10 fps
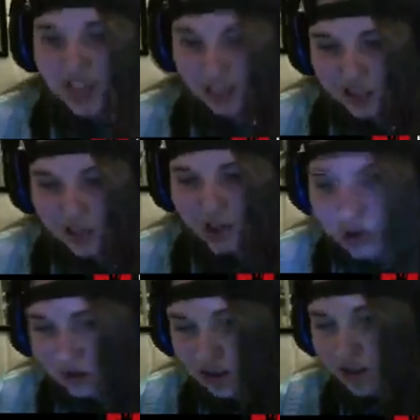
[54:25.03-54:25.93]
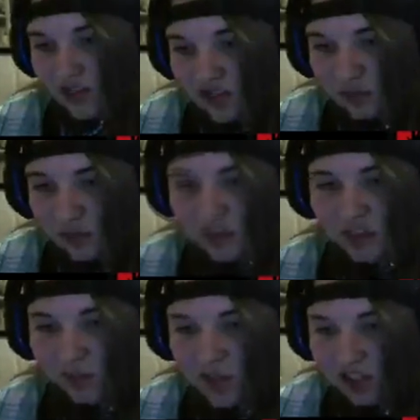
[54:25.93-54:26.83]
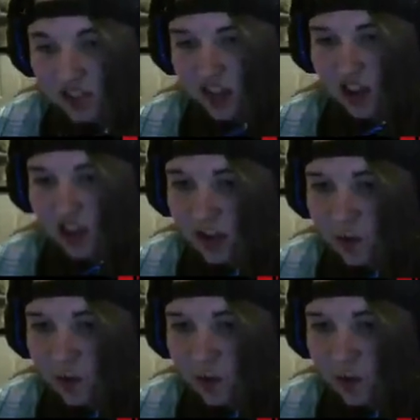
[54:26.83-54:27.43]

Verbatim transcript: So I'm real Slim shady. Please stand up.